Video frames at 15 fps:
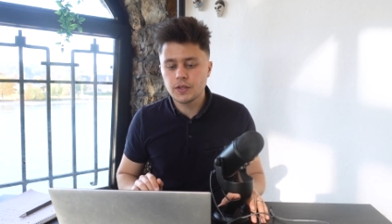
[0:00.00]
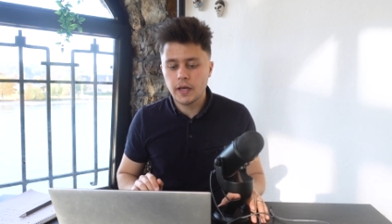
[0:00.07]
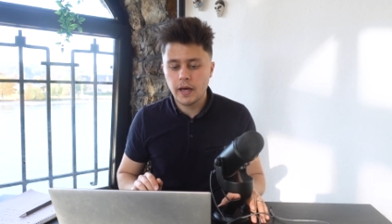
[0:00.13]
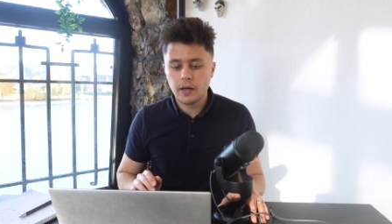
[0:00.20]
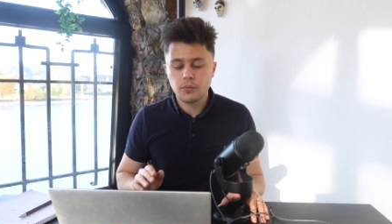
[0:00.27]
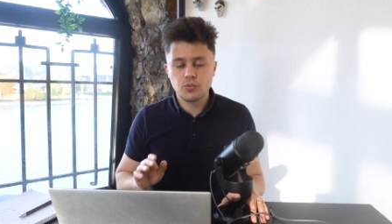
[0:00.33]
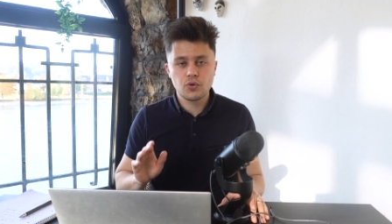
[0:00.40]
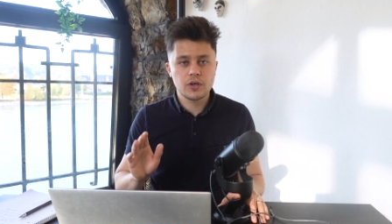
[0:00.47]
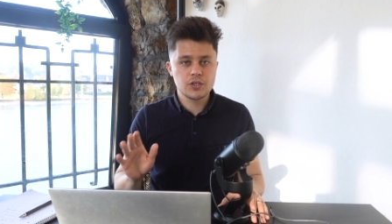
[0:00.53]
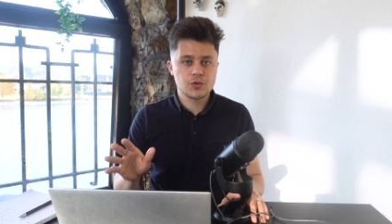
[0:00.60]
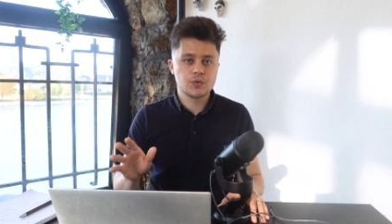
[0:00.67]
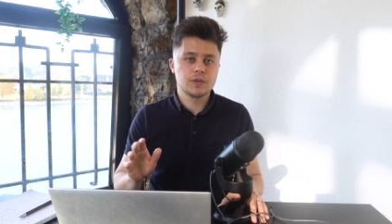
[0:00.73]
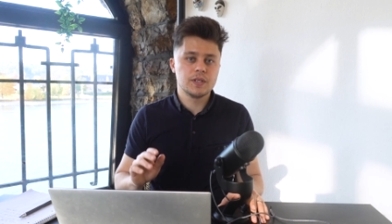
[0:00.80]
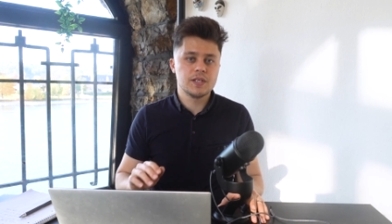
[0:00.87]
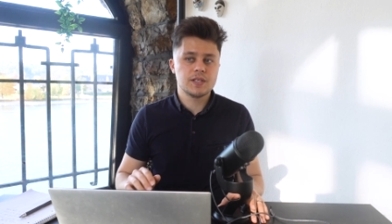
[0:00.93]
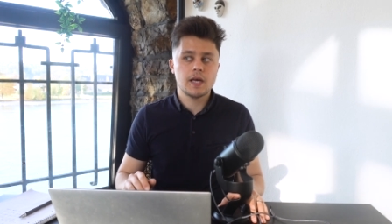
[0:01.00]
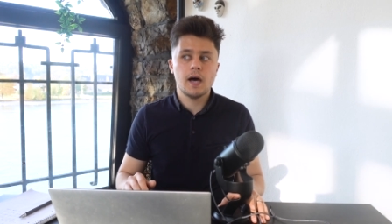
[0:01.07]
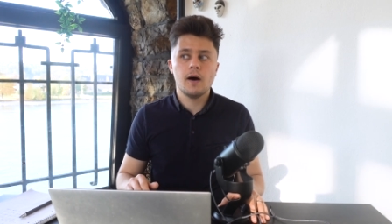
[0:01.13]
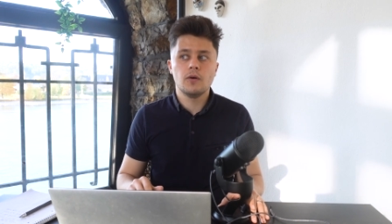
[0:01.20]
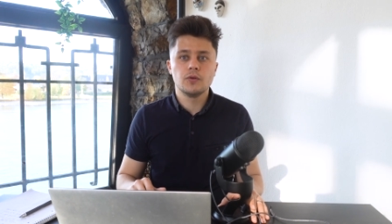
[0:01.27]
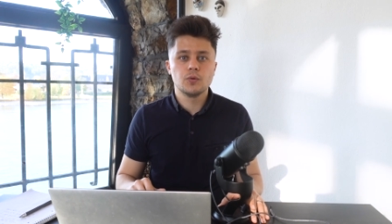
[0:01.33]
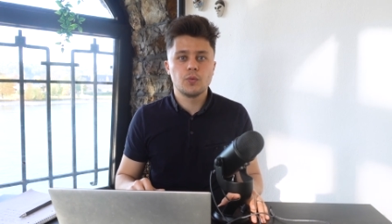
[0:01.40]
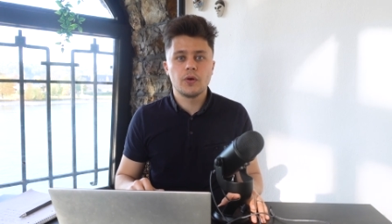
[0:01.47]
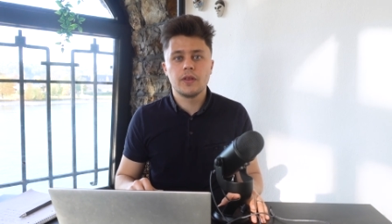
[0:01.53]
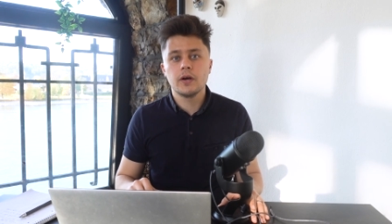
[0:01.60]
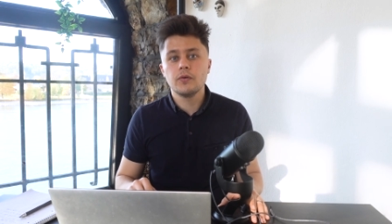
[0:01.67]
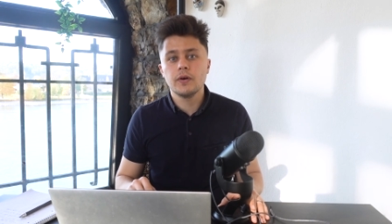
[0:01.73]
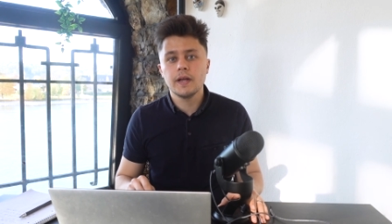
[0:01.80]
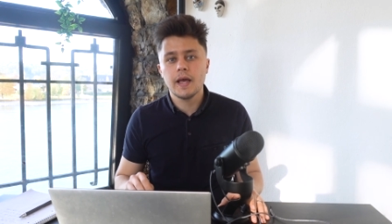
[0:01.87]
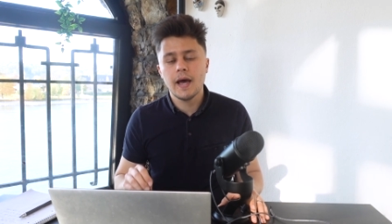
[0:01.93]
they had a press release out where they
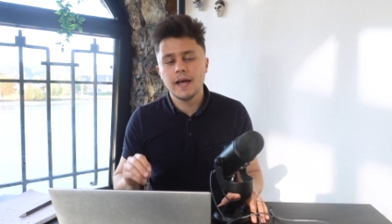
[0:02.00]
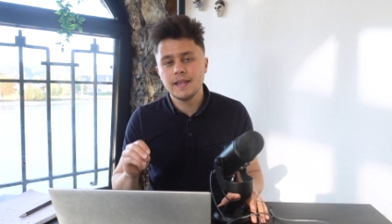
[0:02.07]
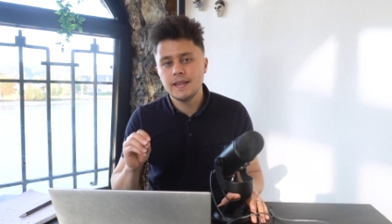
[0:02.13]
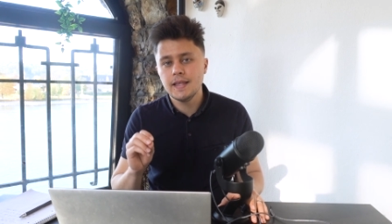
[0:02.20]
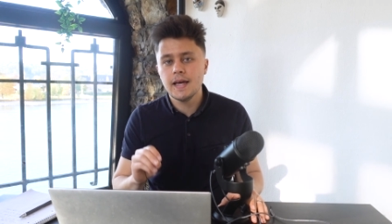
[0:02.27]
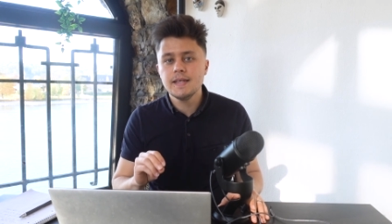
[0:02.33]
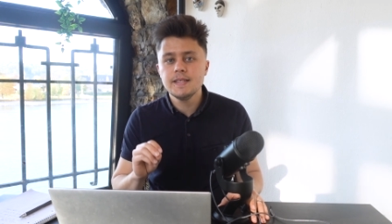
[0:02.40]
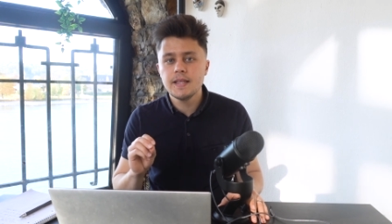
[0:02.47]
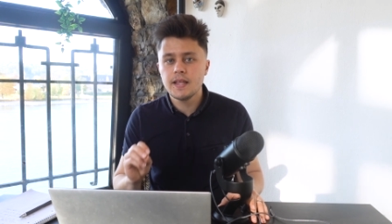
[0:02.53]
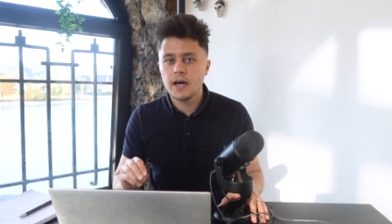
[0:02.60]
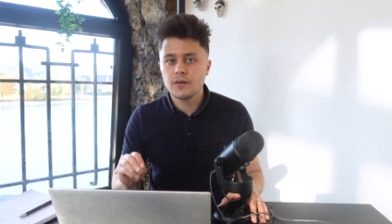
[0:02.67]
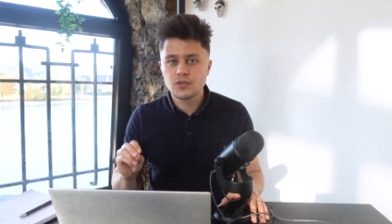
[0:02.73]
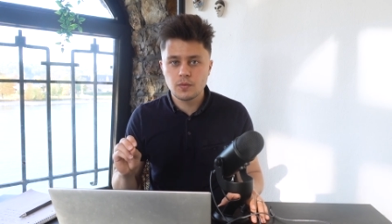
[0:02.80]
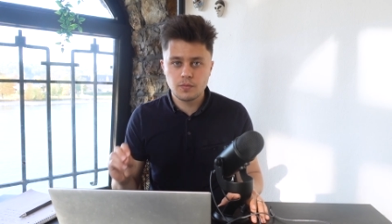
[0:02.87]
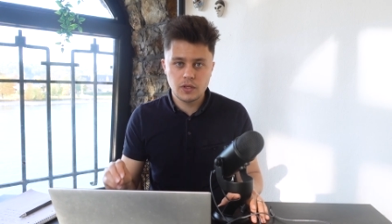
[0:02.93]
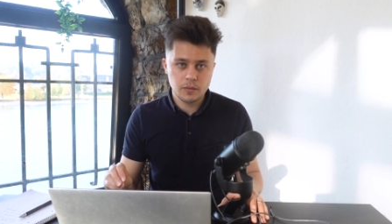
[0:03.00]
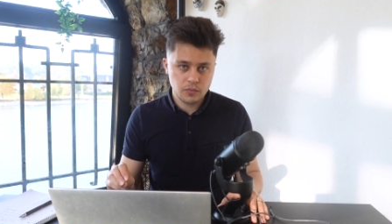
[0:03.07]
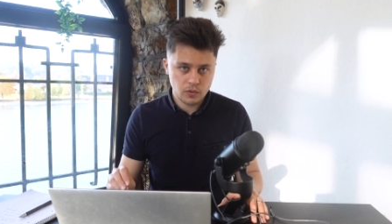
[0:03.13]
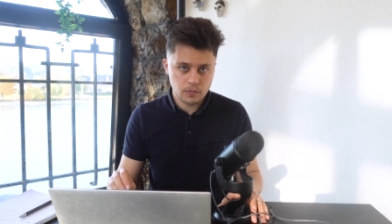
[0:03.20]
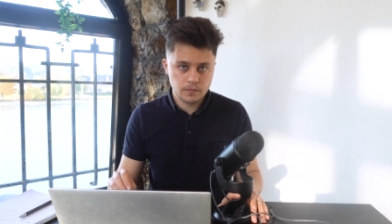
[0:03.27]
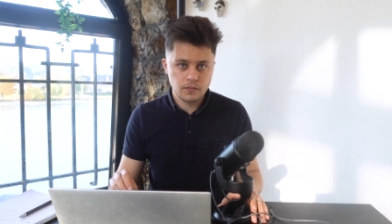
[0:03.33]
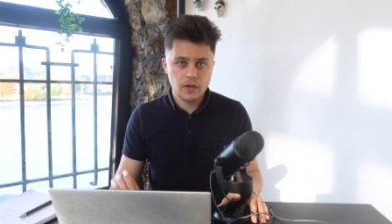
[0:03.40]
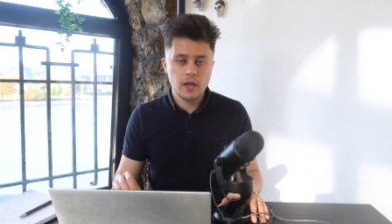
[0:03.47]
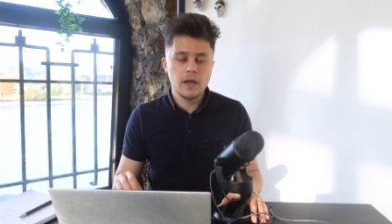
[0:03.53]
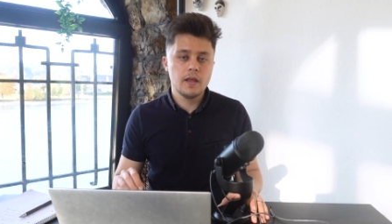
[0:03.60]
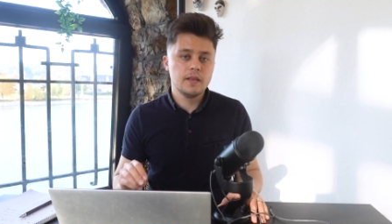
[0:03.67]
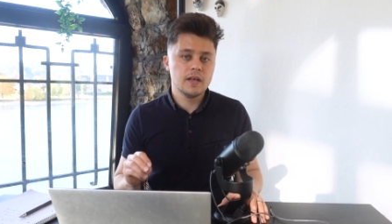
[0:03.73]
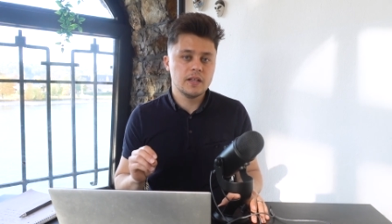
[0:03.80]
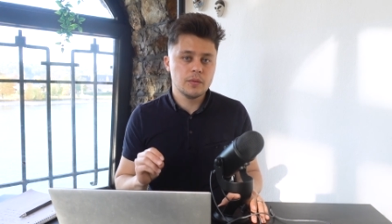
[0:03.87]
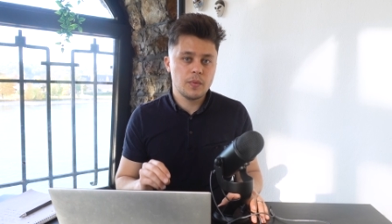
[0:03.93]
already had 90,000 people
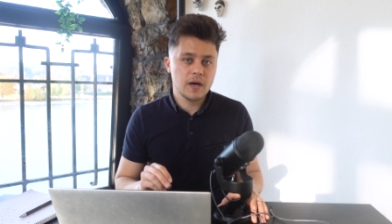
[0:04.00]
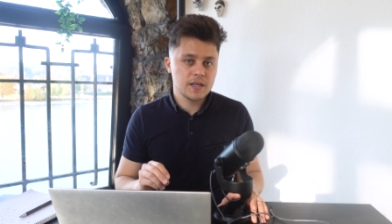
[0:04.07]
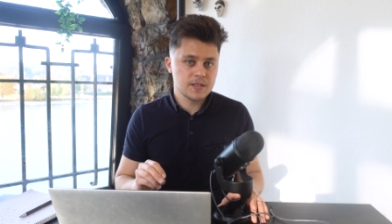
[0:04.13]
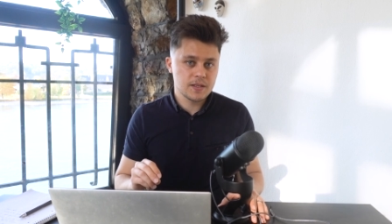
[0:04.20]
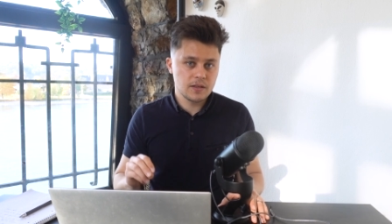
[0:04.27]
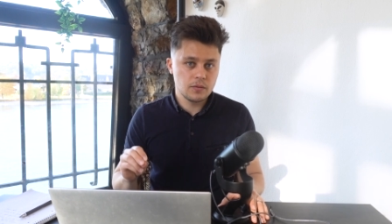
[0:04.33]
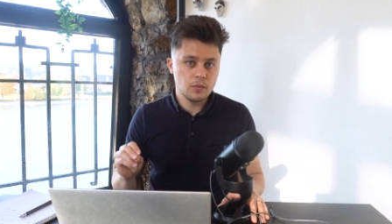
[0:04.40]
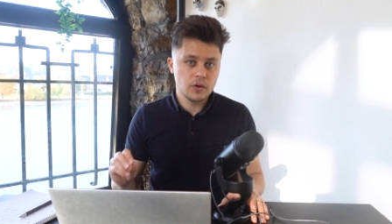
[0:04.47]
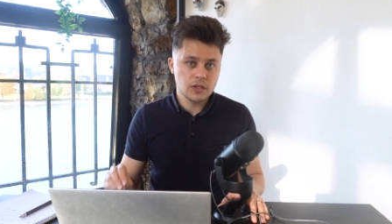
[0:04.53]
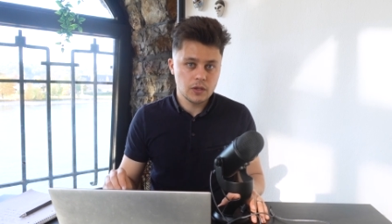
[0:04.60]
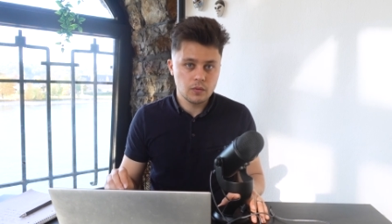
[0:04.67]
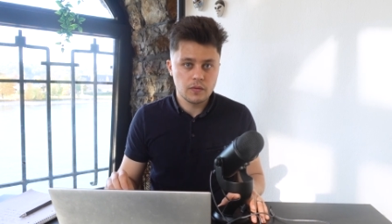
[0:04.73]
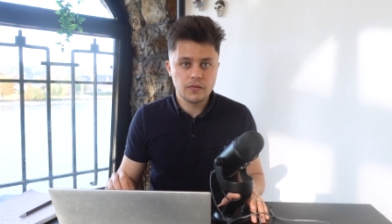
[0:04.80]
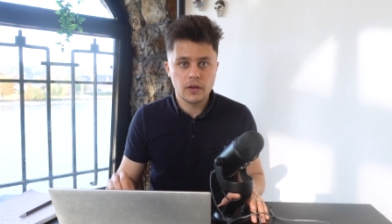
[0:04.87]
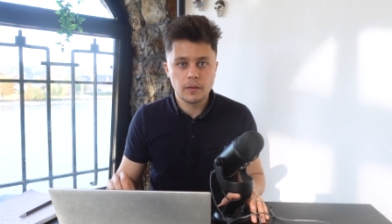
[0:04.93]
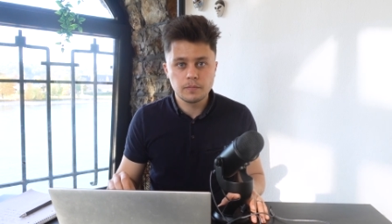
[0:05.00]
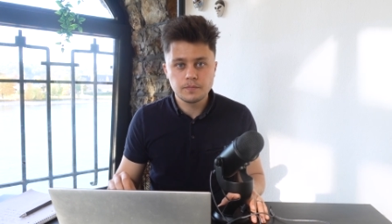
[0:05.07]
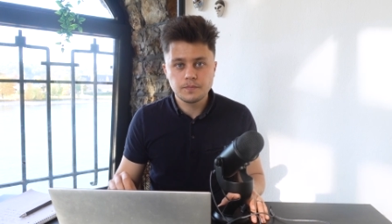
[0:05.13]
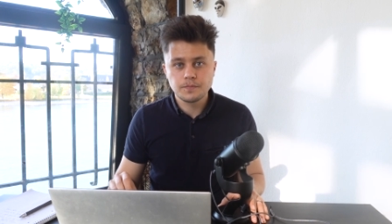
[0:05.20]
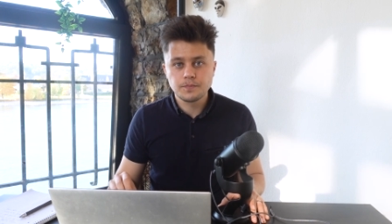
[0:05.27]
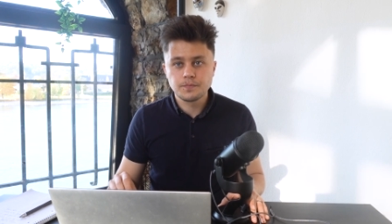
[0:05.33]
that deposited money with them